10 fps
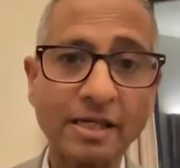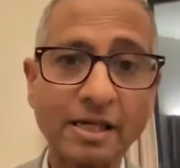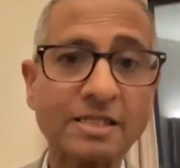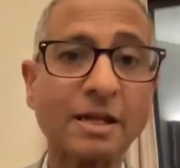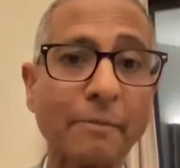
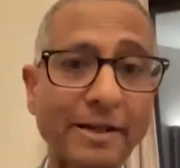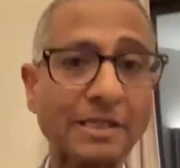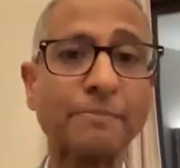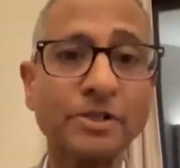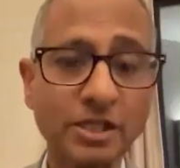is in a
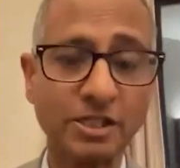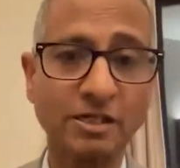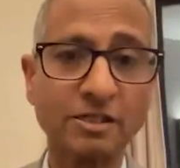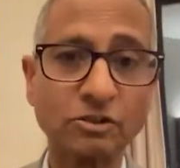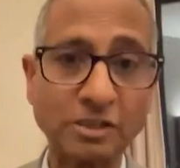better
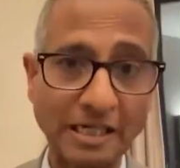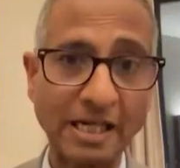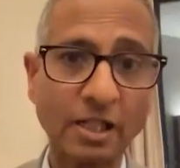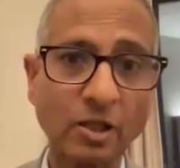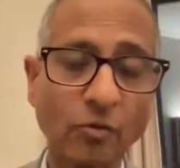position to
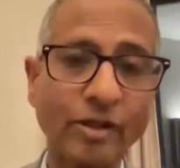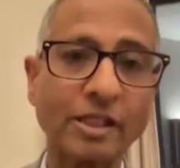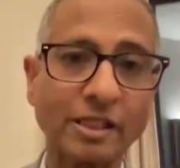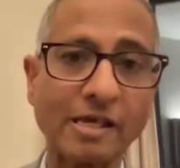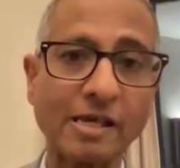deal with
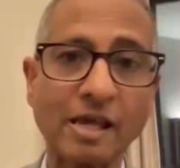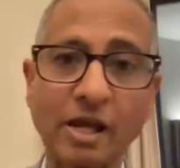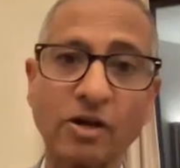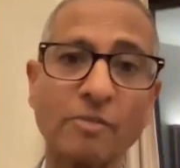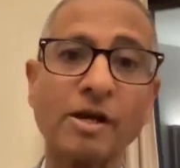the
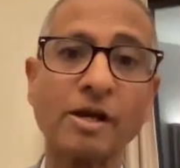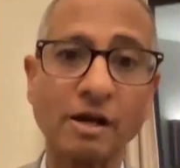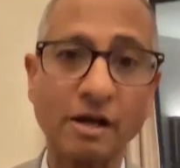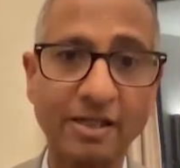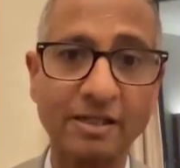economic
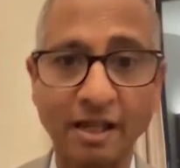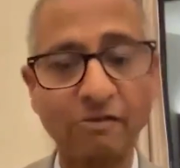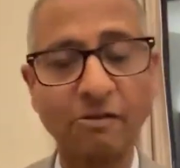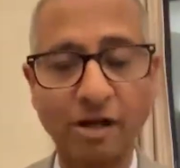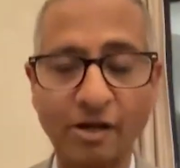that
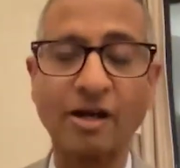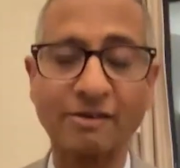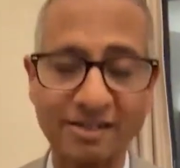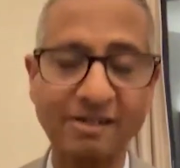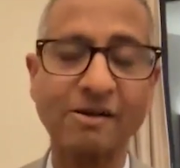will
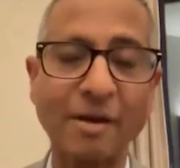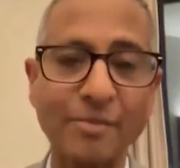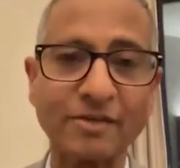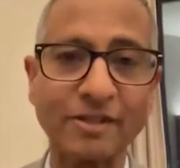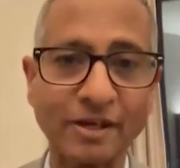come
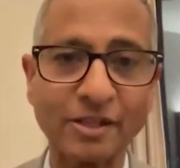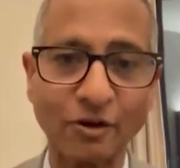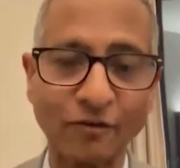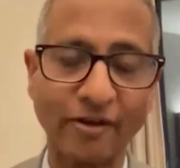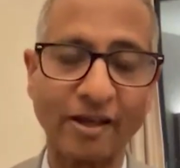in the
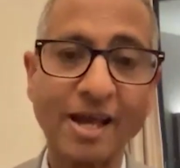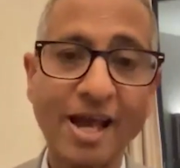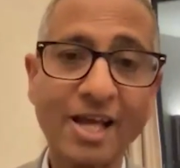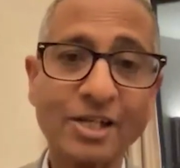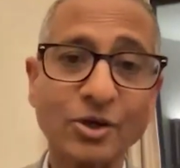offing.
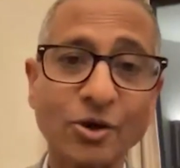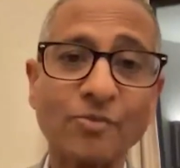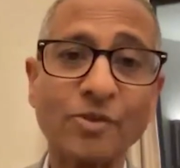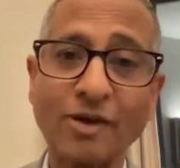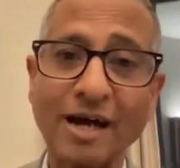
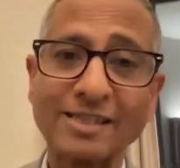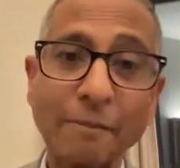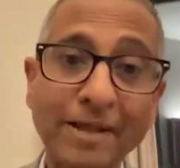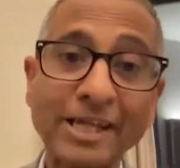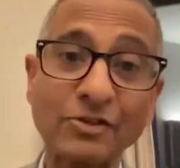So rather
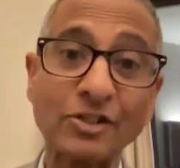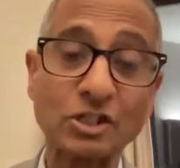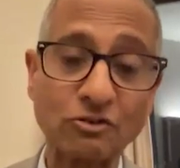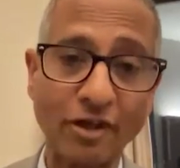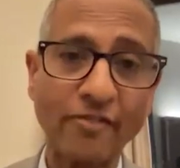than play to his
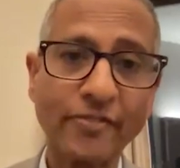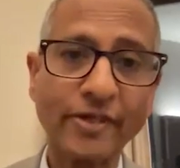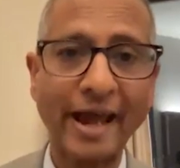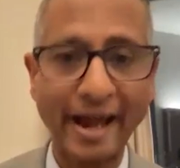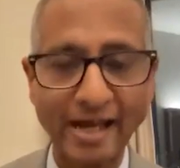strength
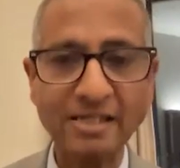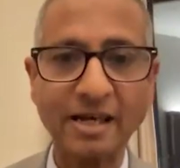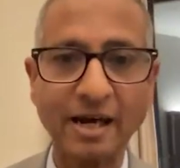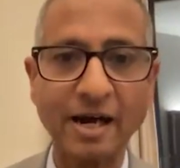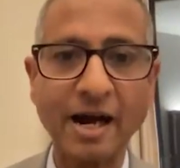and
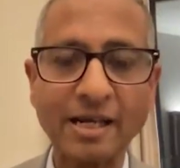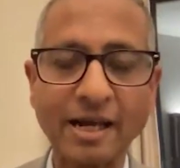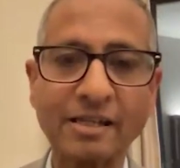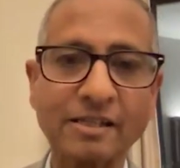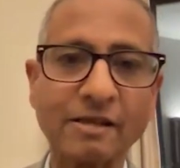
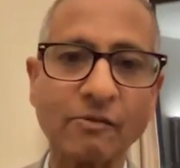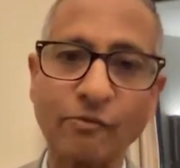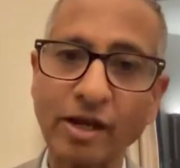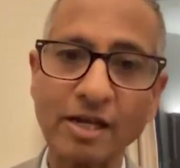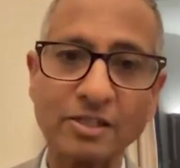highlight the
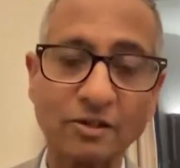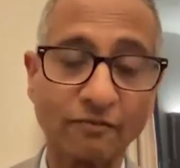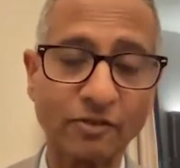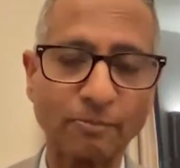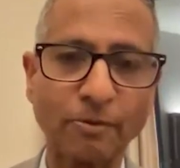weakness
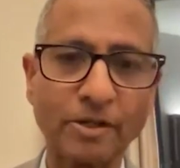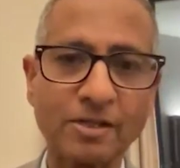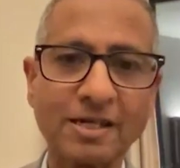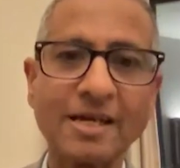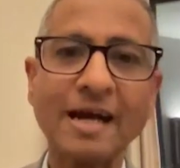of the
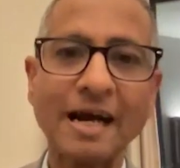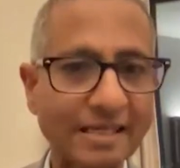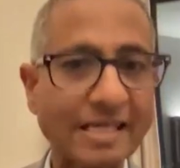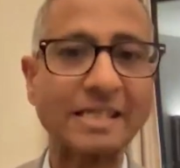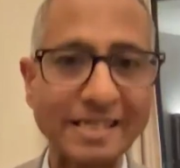opponent, I
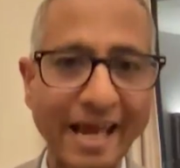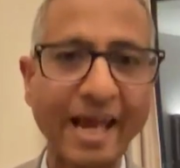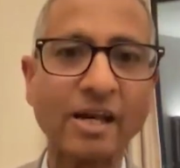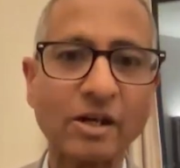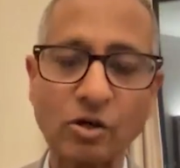think he's
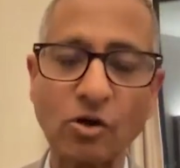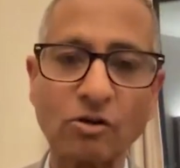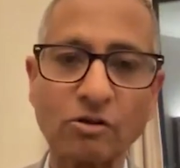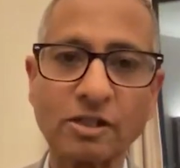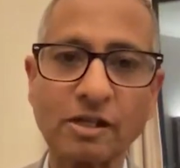again gone